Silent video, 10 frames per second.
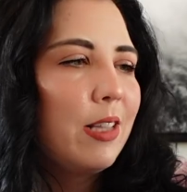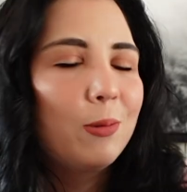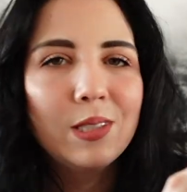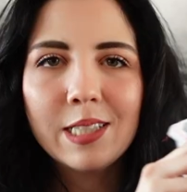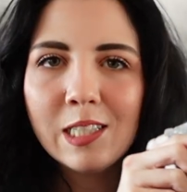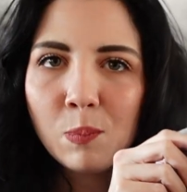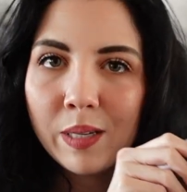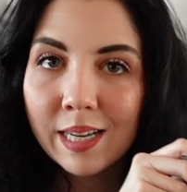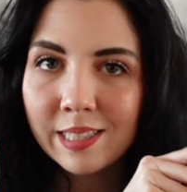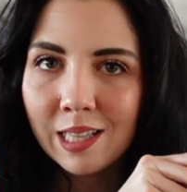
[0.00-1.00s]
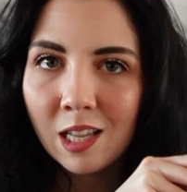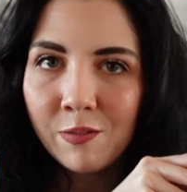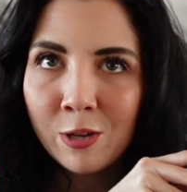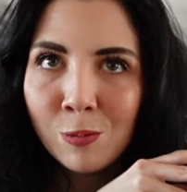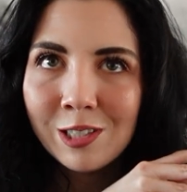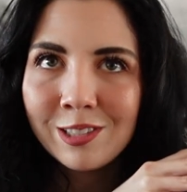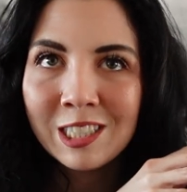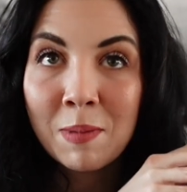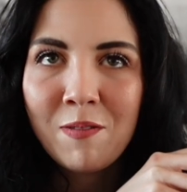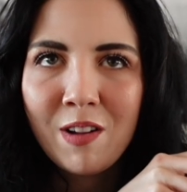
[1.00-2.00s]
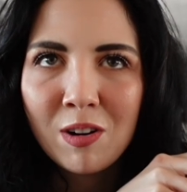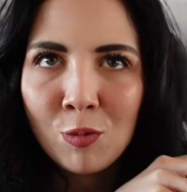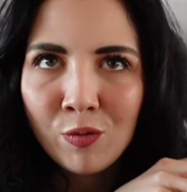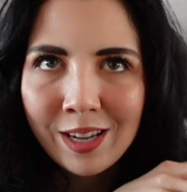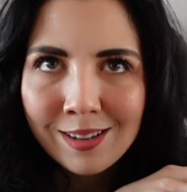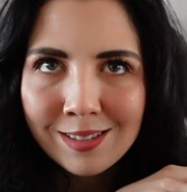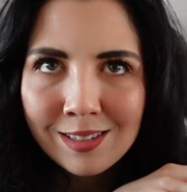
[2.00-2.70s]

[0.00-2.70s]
This one says, P.S. I love you, which is my favorite movie.